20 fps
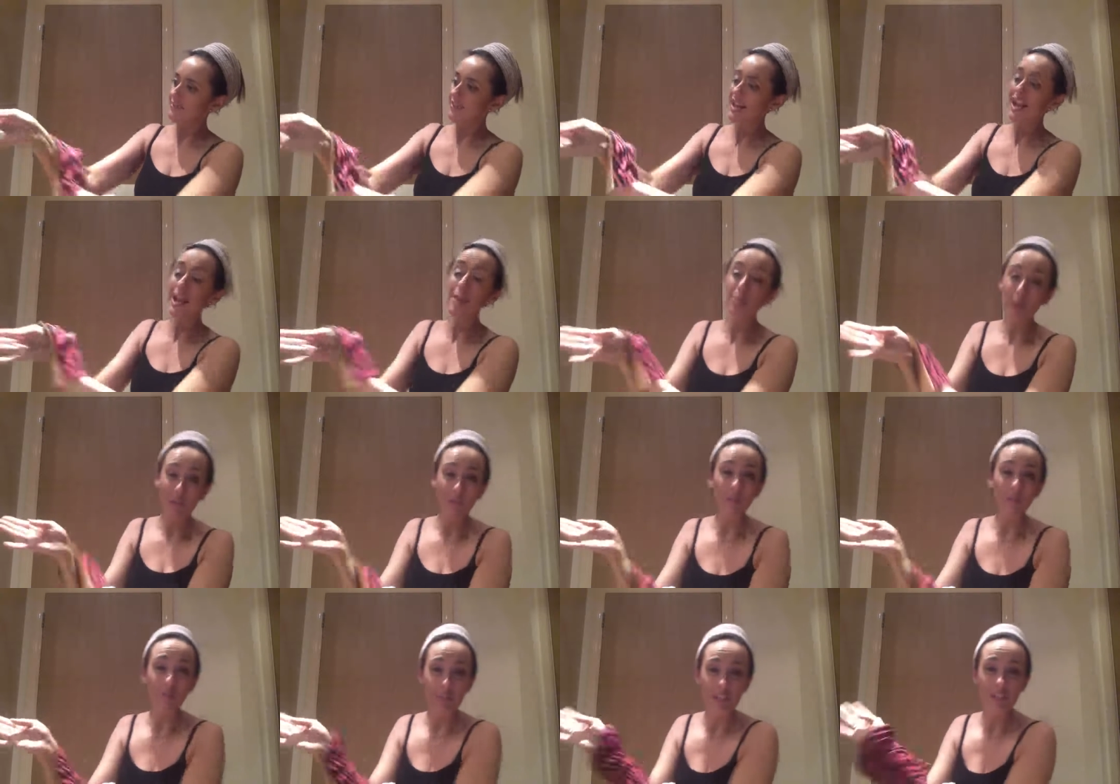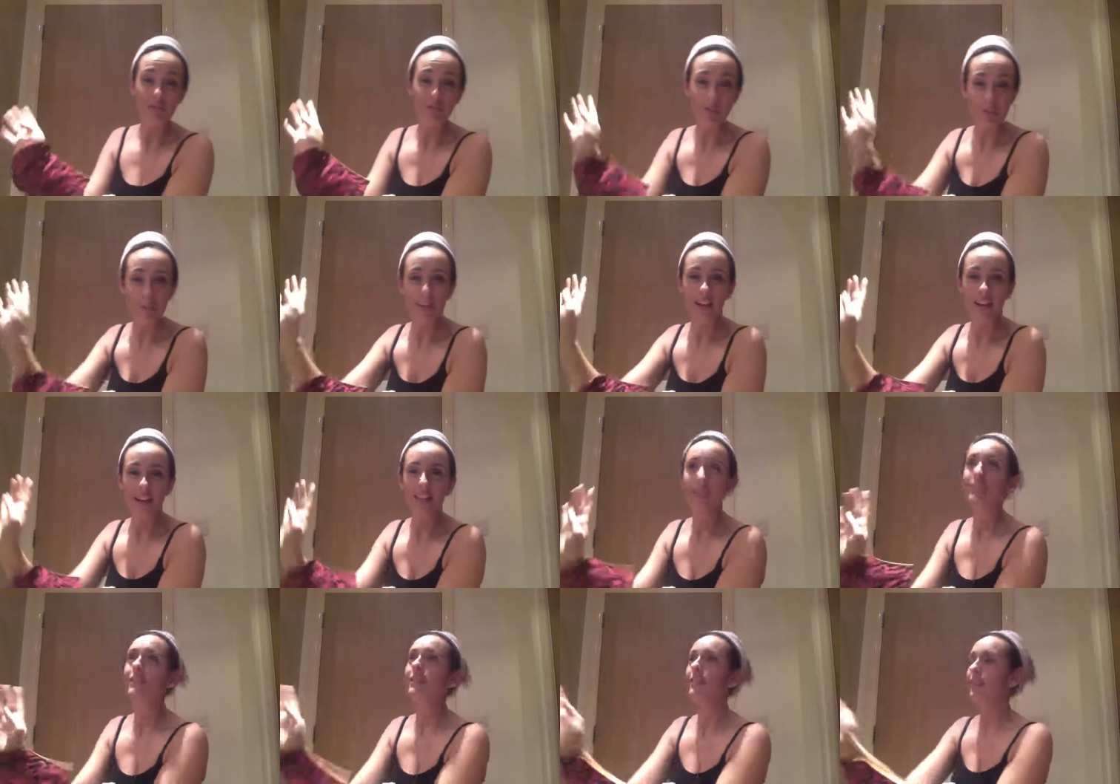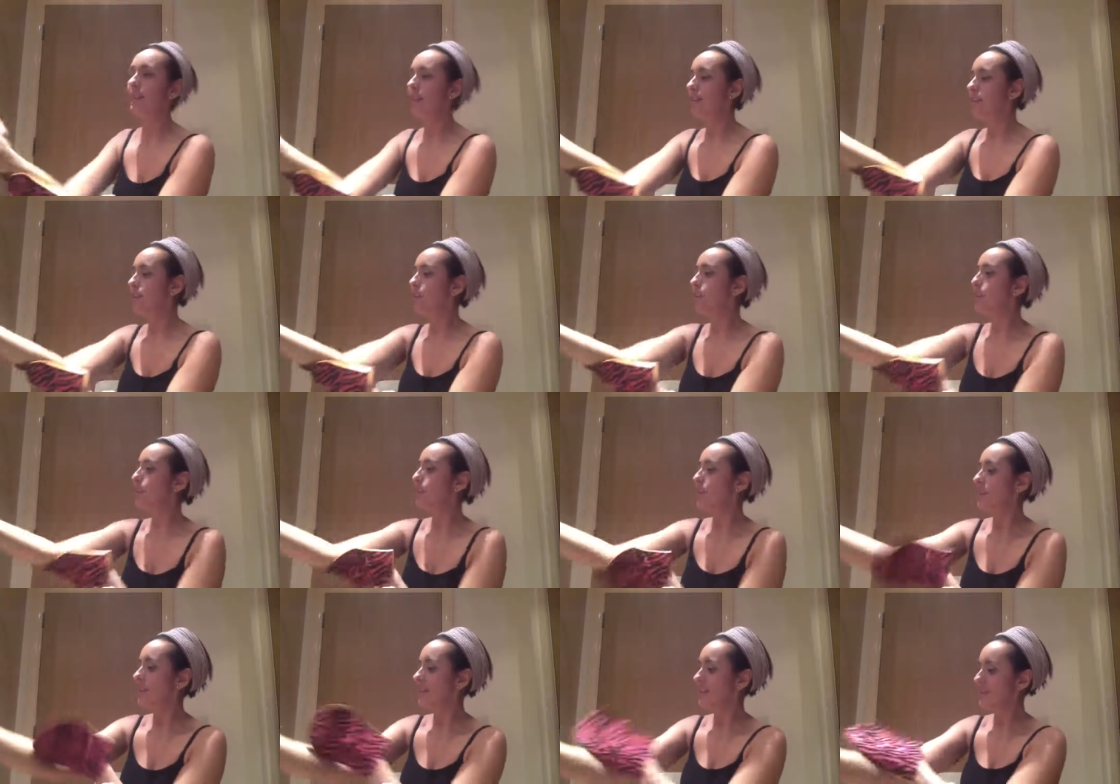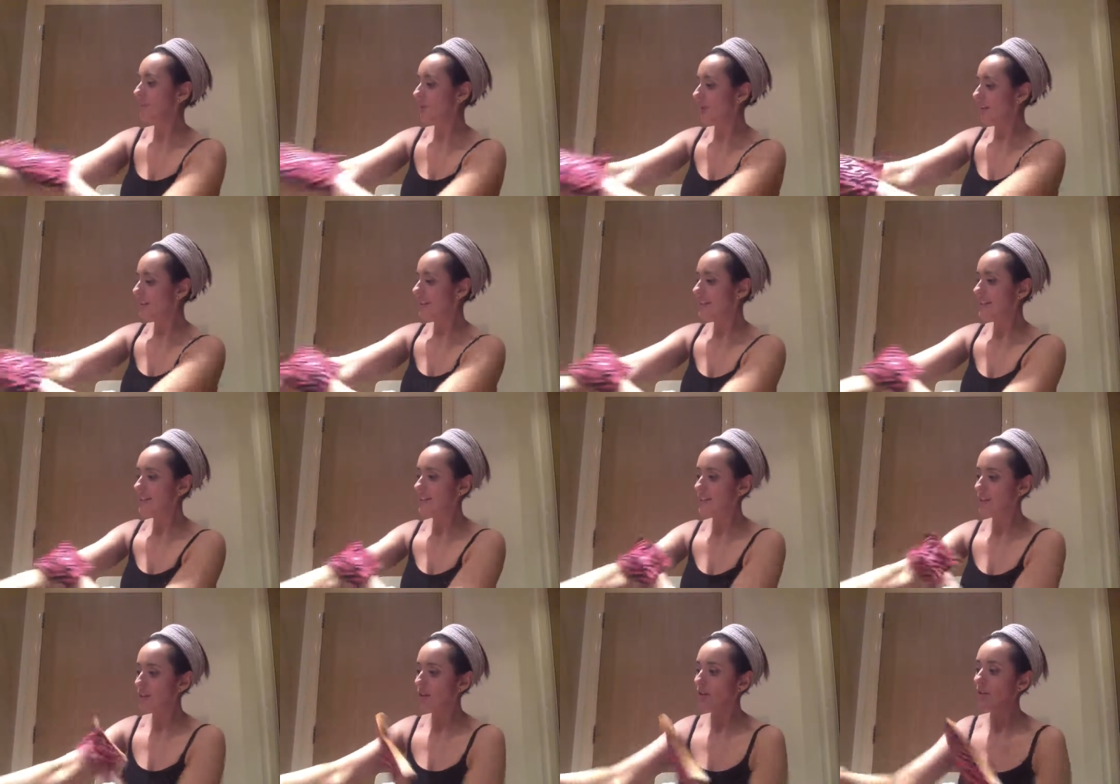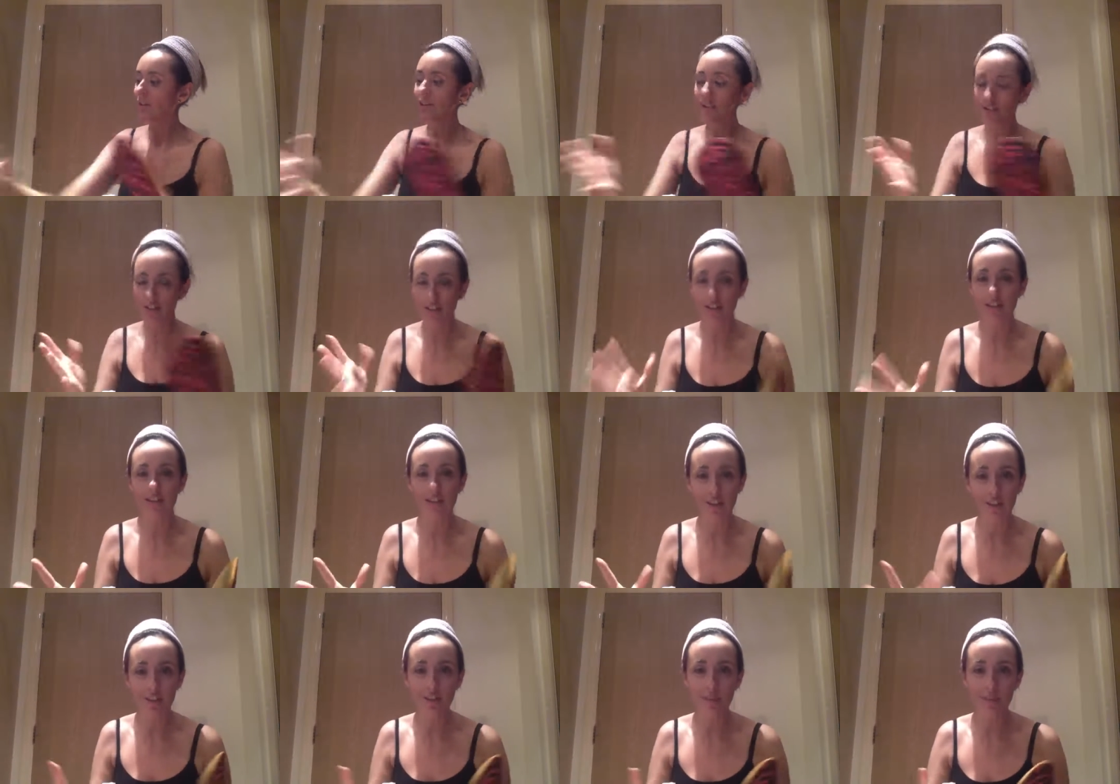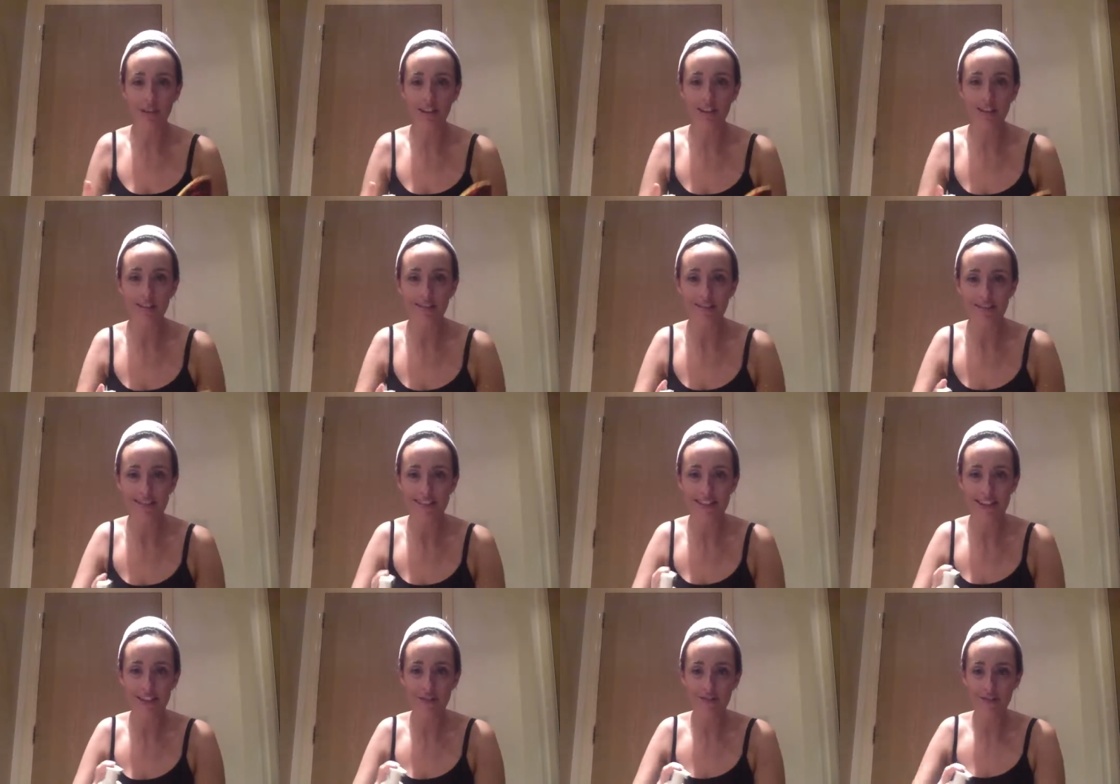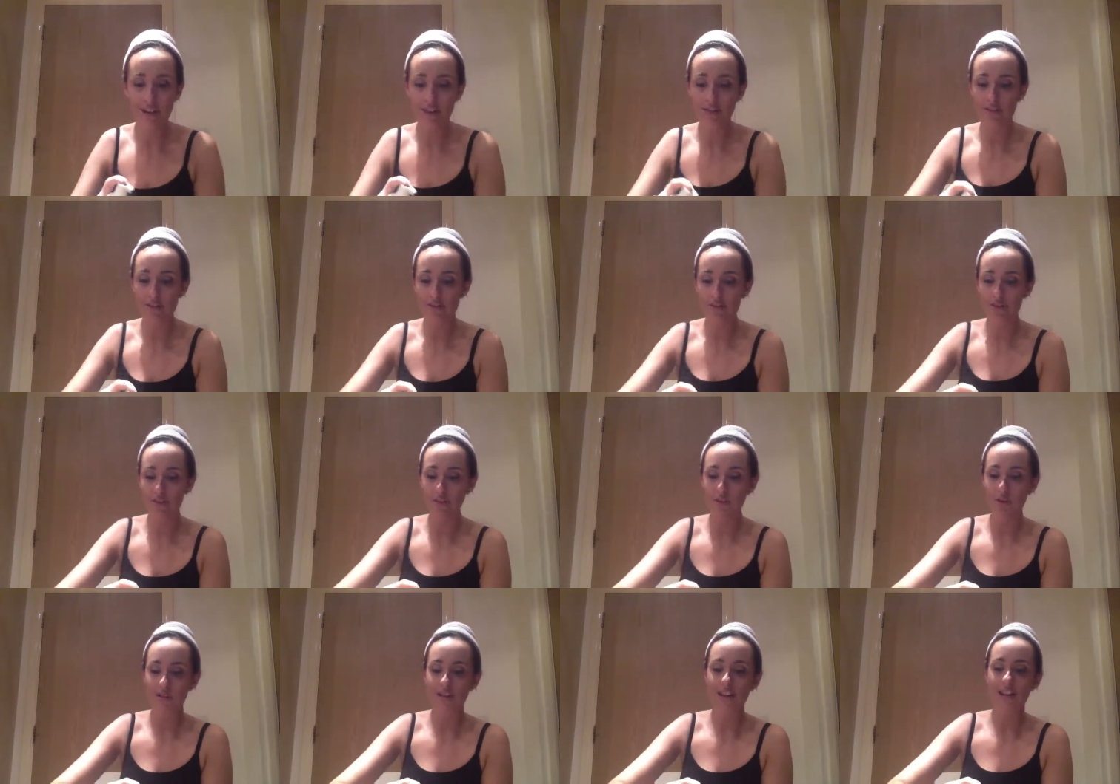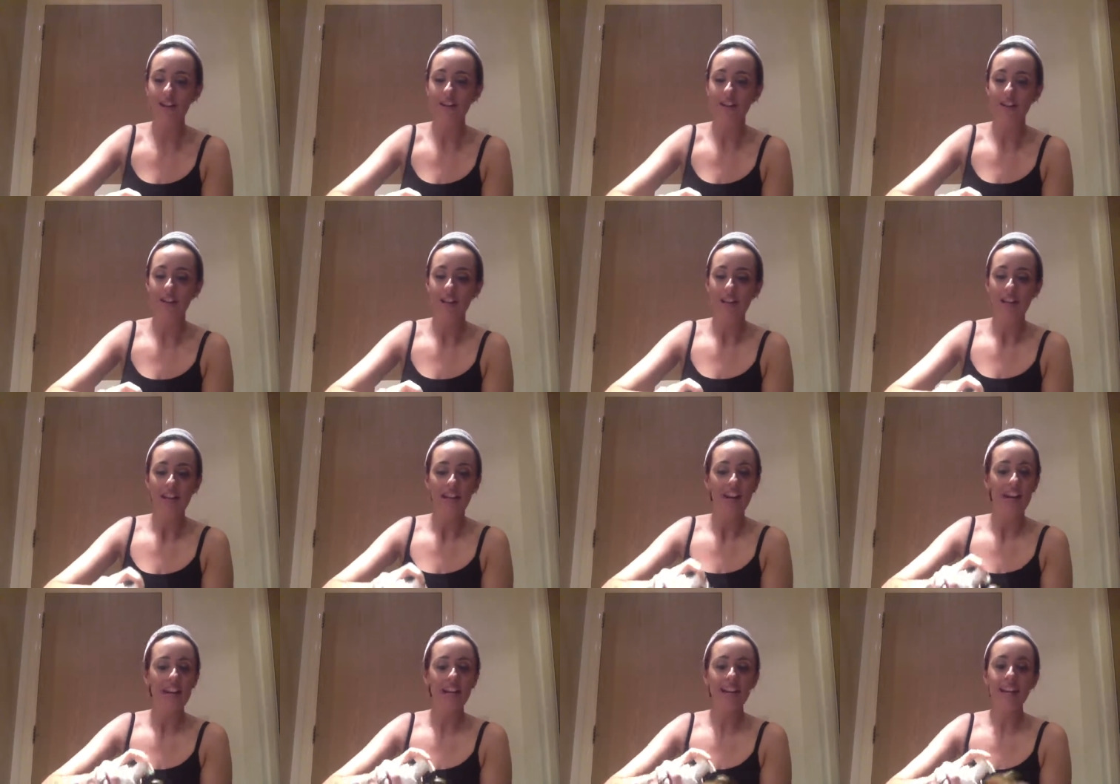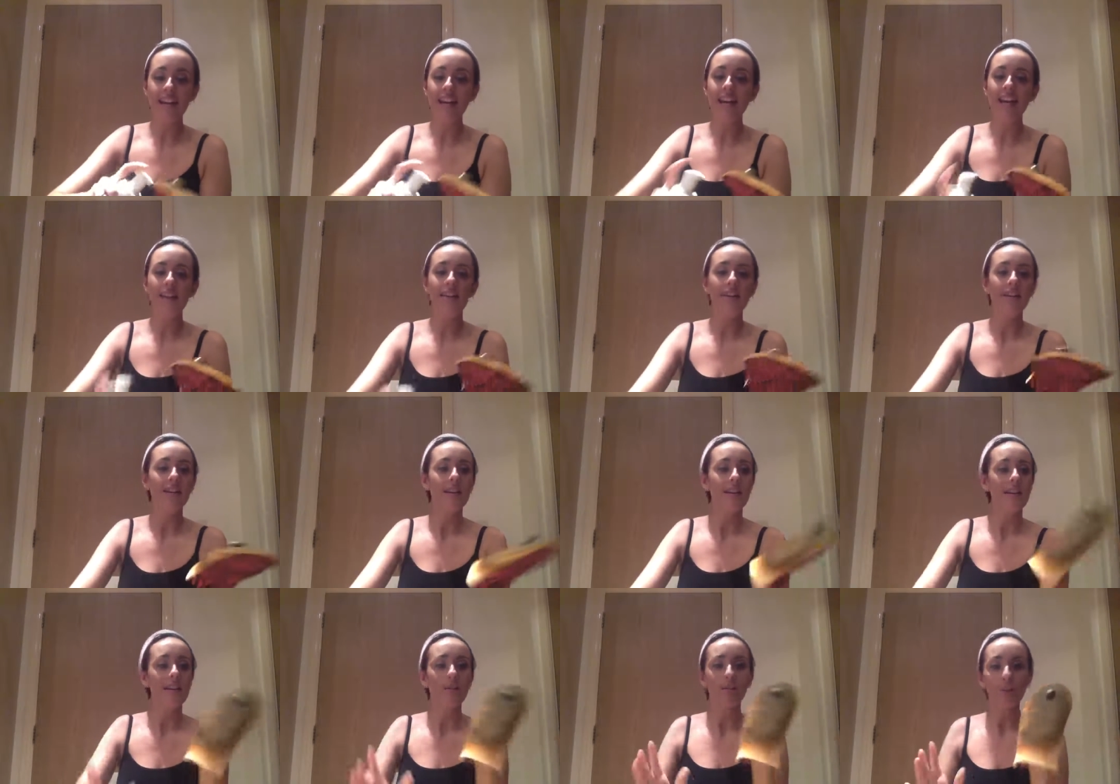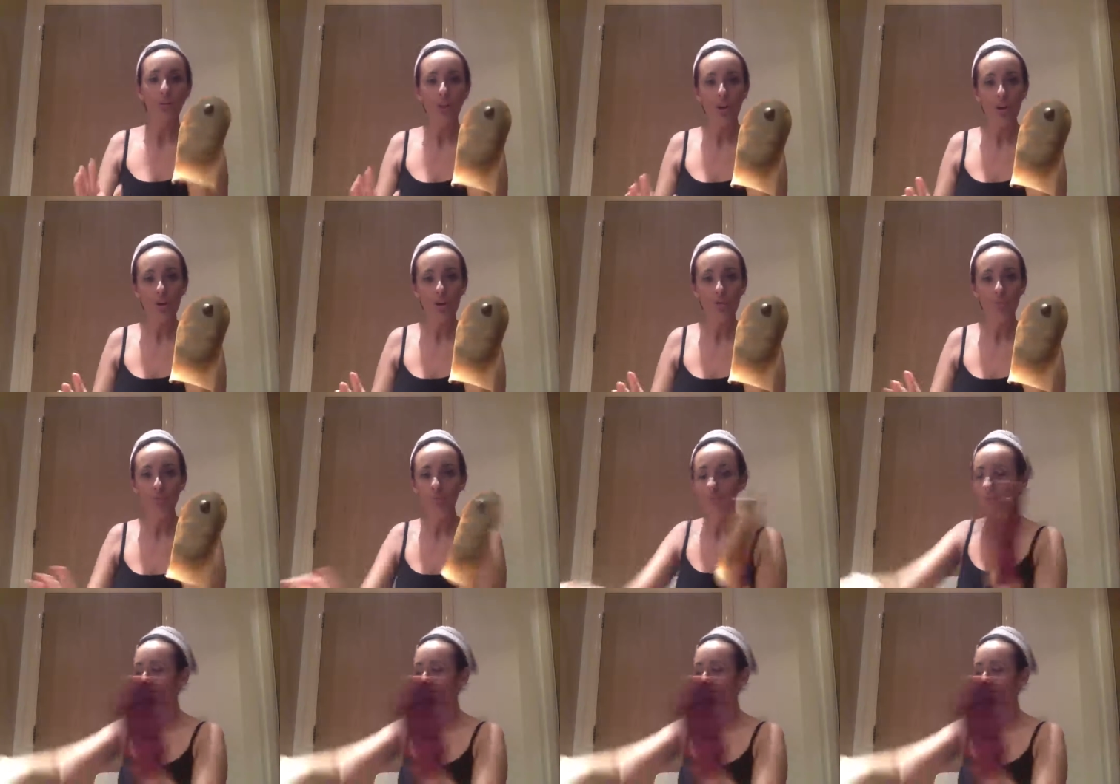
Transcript: I probably rub it in a lot more than what I need to. Just got to be safe rather than sorry. And again, blob.